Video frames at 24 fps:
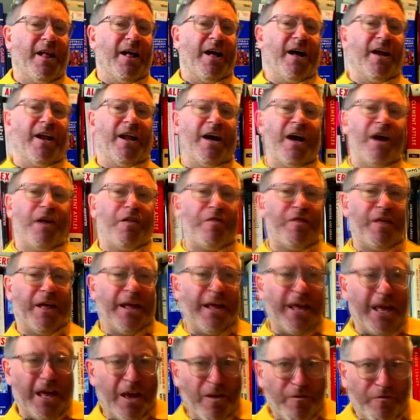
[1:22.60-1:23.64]
And I
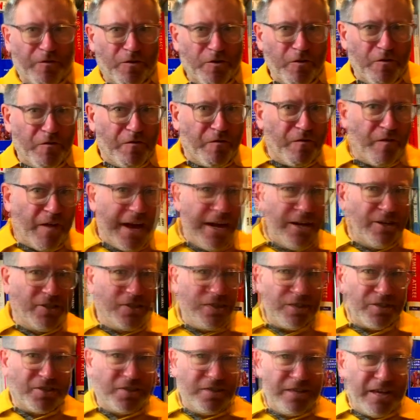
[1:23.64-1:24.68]
think if you find
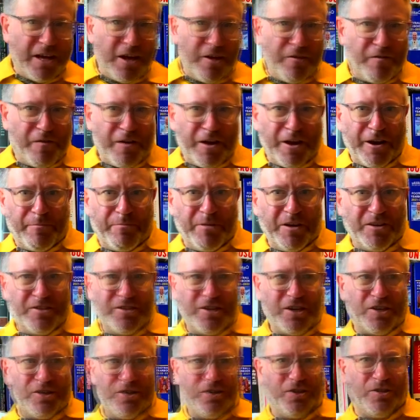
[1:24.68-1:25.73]
yourself in a
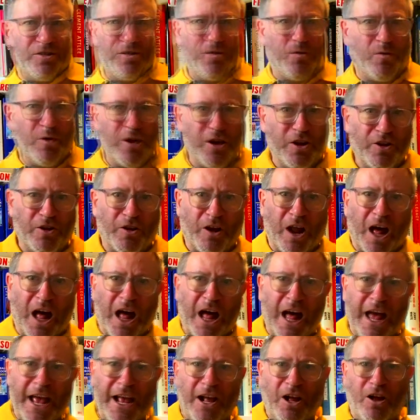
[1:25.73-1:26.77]
position where you're
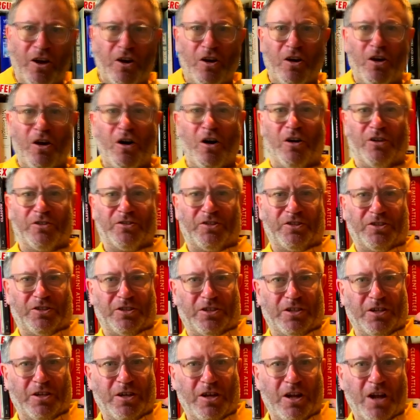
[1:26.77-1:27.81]
high
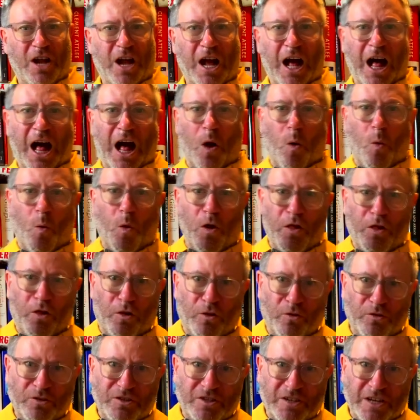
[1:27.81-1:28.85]
cost with
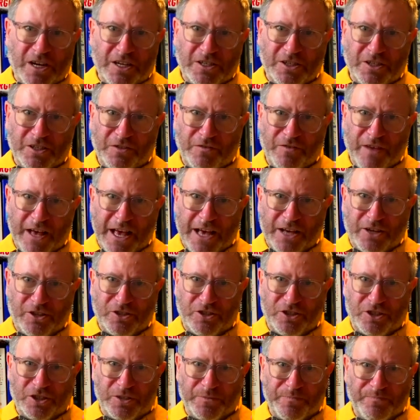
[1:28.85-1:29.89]
low
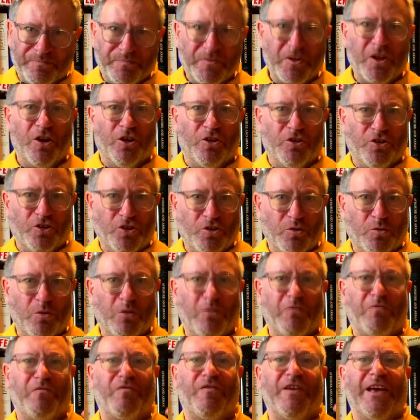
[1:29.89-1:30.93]
satisfaction, you
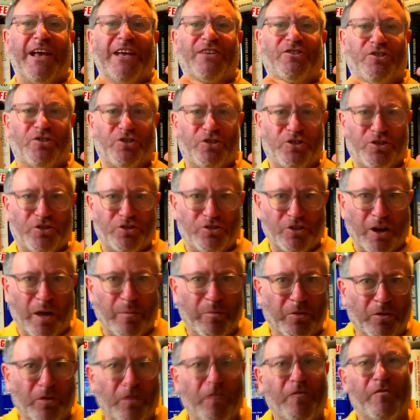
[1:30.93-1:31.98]
will face
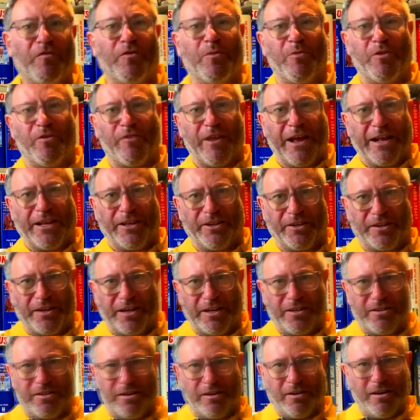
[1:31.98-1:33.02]
trouble from the
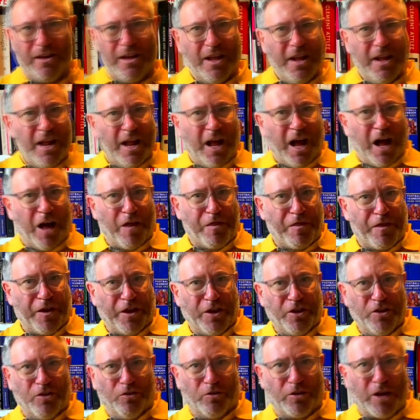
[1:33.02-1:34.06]
regulator. I
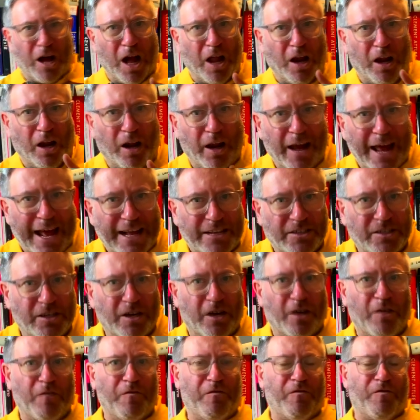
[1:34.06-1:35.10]
think you'll get a
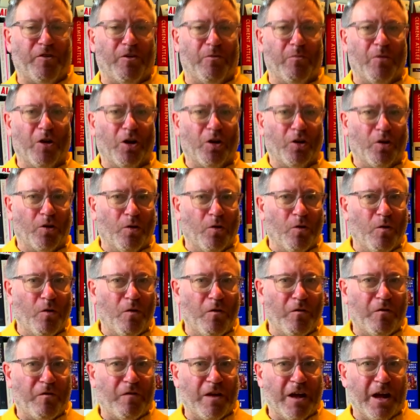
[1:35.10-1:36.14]
letter from
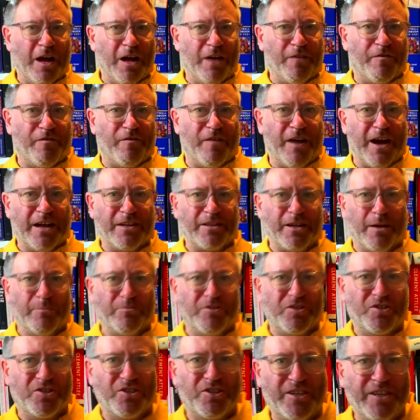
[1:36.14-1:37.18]
Gove. In fact, I'm
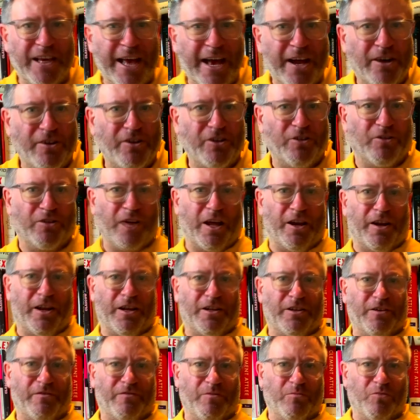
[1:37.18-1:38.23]
certain you'll get a
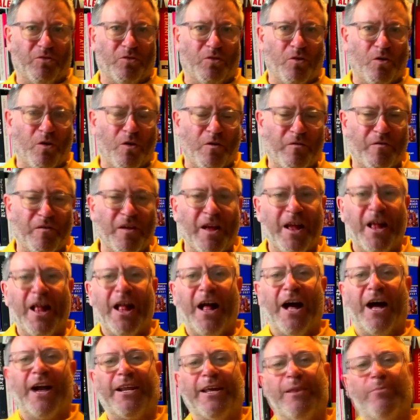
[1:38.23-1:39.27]
letter from Gove,
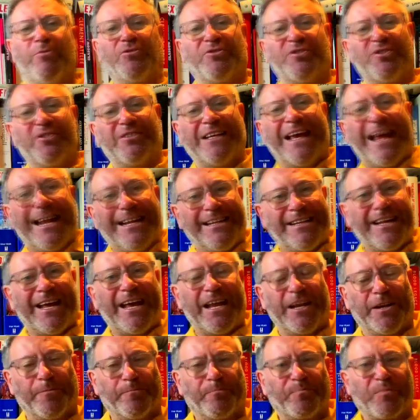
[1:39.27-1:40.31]
and he will send
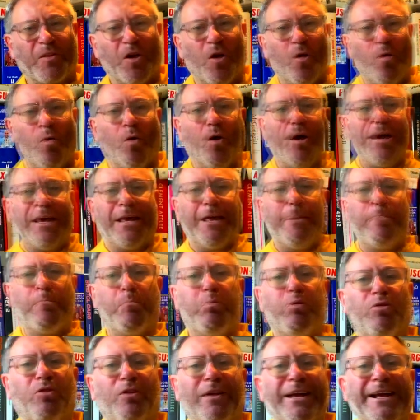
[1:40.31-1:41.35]
in what he
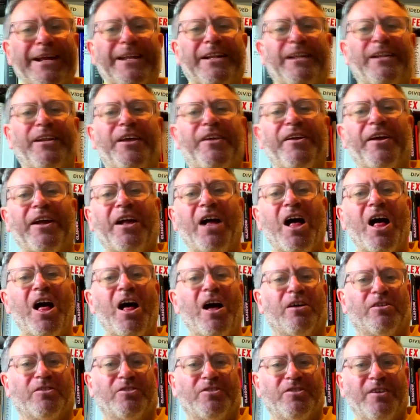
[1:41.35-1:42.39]
plainly
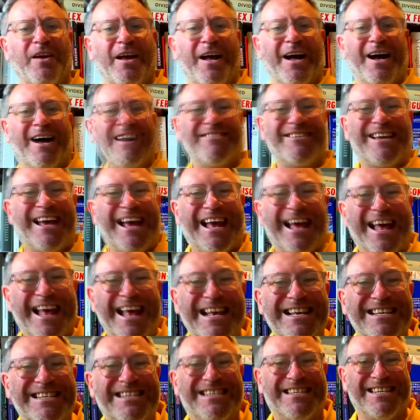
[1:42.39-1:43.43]
regards as
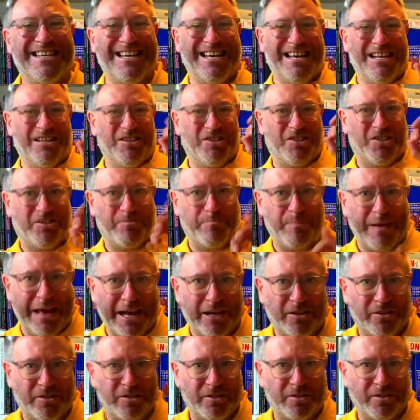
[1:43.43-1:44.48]
his
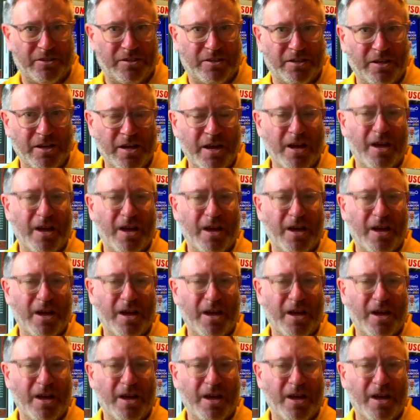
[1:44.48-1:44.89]
inspectors